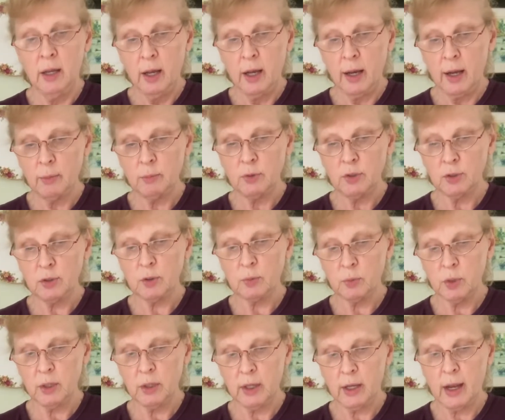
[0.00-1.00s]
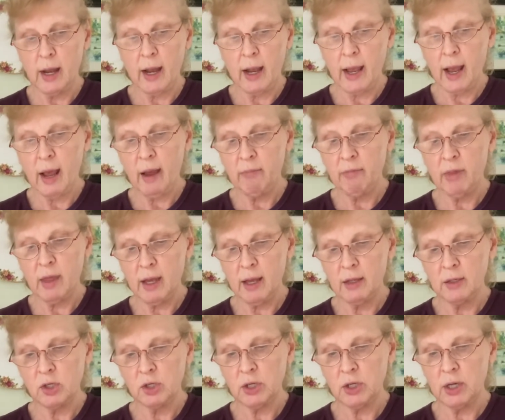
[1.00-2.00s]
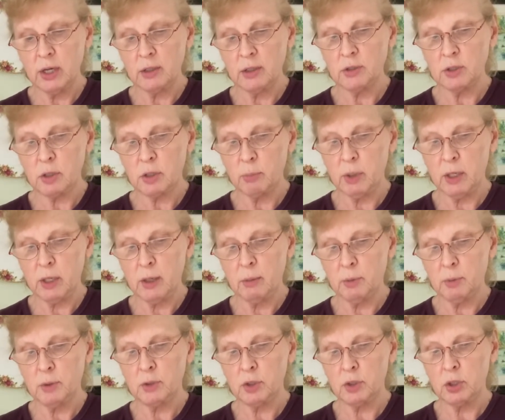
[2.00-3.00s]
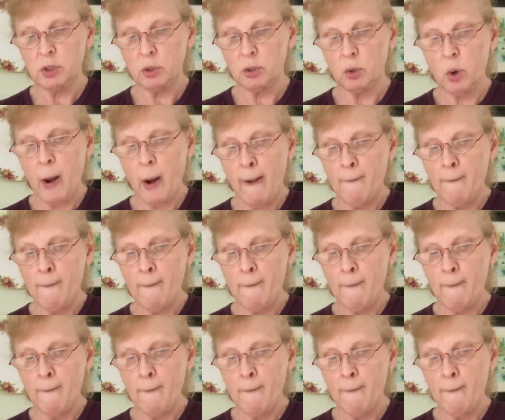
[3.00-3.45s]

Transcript: I have that chance to be able to,